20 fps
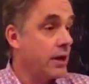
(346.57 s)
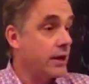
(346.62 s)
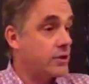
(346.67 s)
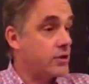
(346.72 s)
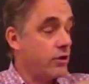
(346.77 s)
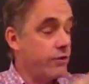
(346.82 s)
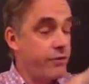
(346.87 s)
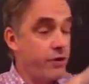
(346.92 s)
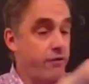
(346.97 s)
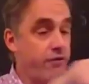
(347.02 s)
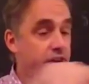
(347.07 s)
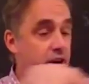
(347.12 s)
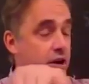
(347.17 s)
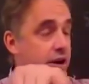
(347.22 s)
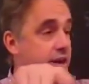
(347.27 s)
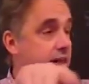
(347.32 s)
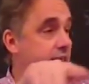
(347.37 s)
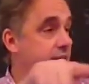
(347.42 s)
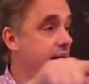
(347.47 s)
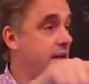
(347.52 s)
And so if you're
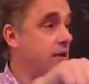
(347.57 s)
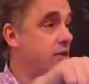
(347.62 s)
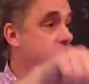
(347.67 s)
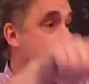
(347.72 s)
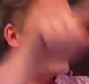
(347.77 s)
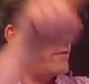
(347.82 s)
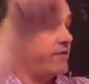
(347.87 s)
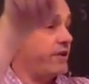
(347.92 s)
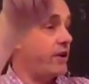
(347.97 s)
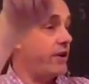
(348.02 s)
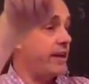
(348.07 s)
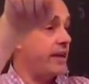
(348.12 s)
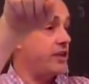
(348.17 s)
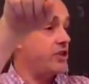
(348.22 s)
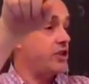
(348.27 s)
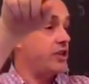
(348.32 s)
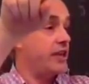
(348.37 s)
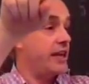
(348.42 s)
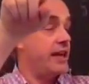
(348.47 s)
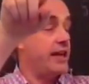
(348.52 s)
very intelligent, very
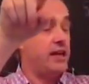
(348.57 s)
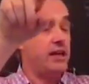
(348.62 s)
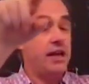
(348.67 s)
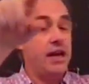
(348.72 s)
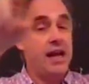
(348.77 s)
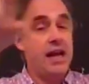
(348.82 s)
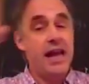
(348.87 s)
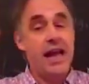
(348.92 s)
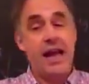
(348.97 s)
educated,